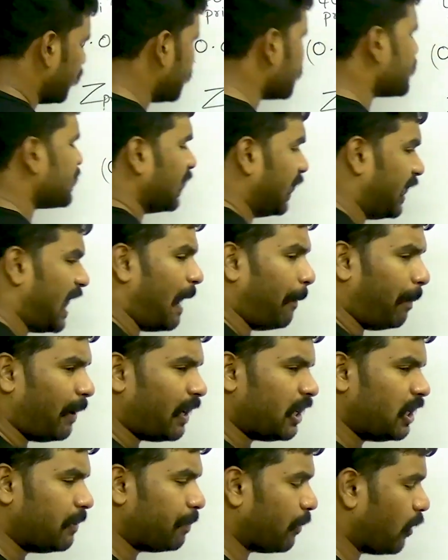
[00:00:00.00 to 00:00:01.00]
is
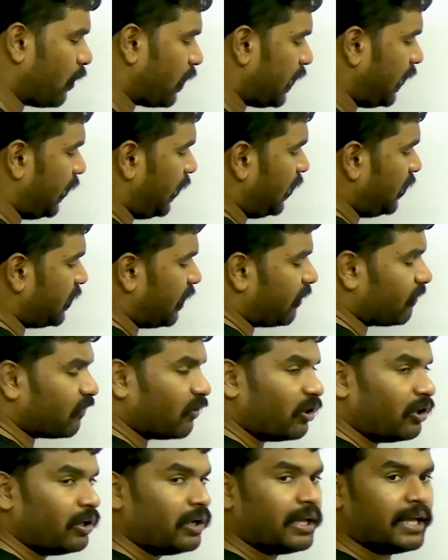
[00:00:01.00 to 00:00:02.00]
apparent power rating
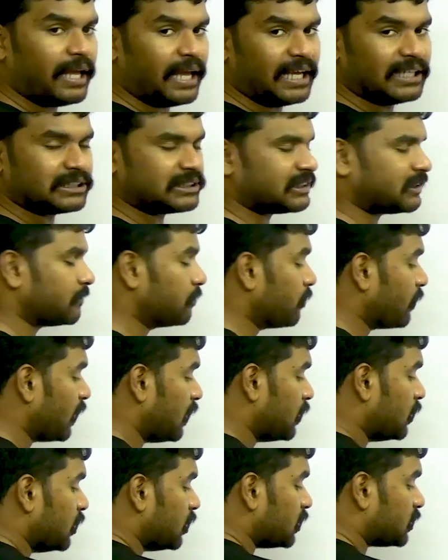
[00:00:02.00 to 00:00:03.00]
therefore S.
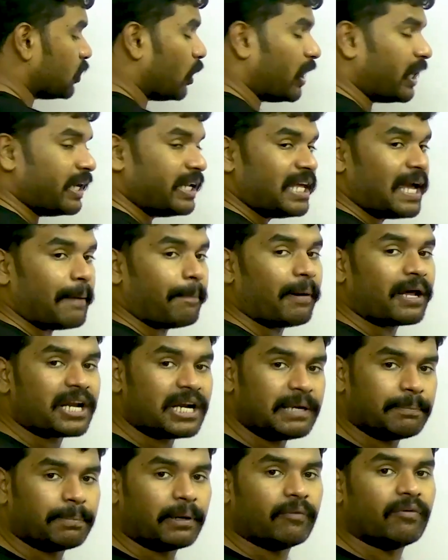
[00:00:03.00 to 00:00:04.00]
So any
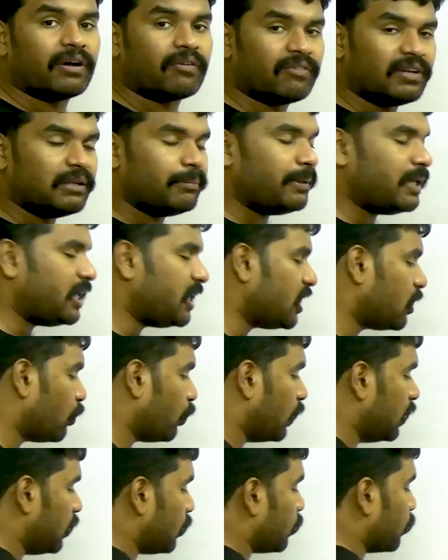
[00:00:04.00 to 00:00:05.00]
apparent power will be
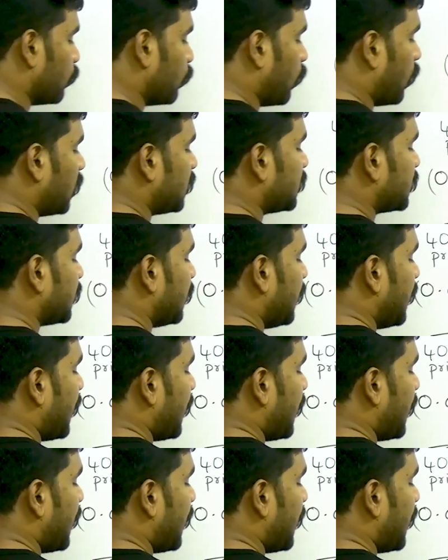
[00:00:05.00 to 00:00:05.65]
equal to what?